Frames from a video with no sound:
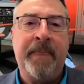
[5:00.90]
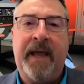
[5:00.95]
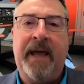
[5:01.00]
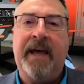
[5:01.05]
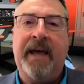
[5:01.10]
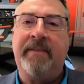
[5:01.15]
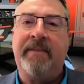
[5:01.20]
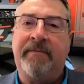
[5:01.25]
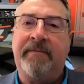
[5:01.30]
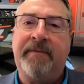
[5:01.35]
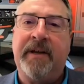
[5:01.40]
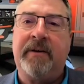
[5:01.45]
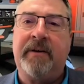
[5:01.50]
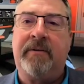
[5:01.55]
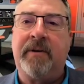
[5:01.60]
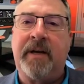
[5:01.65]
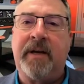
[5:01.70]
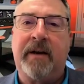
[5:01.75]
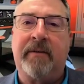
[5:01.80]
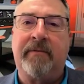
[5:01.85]
and the federal
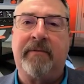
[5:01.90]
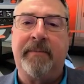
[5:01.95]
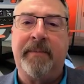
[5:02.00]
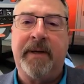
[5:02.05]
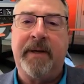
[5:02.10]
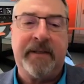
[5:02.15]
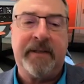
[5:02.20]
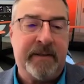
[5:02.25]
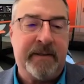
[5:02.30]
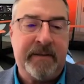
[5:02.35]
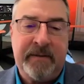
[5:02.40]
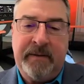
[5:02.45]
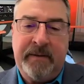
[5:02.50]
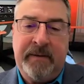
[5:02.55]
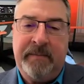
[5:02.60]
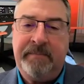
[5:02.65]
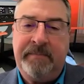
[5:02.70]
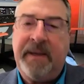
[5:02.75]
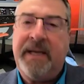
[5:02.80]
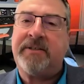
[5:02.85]
government
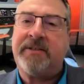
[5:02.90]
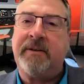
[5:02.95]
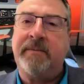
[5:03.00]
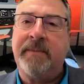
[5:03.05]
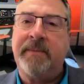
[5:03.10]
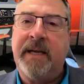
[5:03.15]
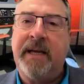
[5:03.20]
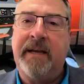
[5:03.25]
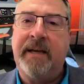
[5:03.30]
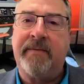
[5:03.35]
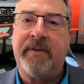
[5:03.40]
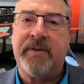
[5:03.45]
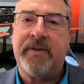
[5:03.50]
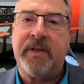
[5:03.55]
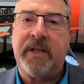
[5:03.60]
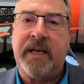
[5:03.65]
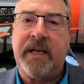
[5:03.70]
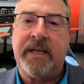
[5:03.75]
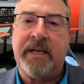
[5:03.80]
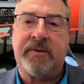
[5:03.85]
based on behaviors in
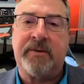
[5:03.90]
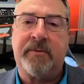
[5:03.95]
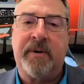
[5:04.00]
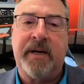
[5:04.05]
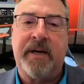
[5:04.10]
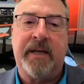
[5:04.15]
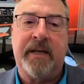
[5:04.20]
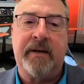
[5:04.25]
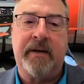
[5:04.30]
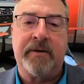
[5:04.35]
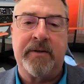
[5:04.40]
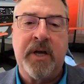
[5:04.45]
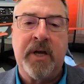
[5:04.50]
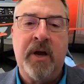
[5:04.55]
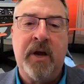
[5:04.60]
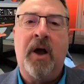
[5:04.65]
the last twenty years,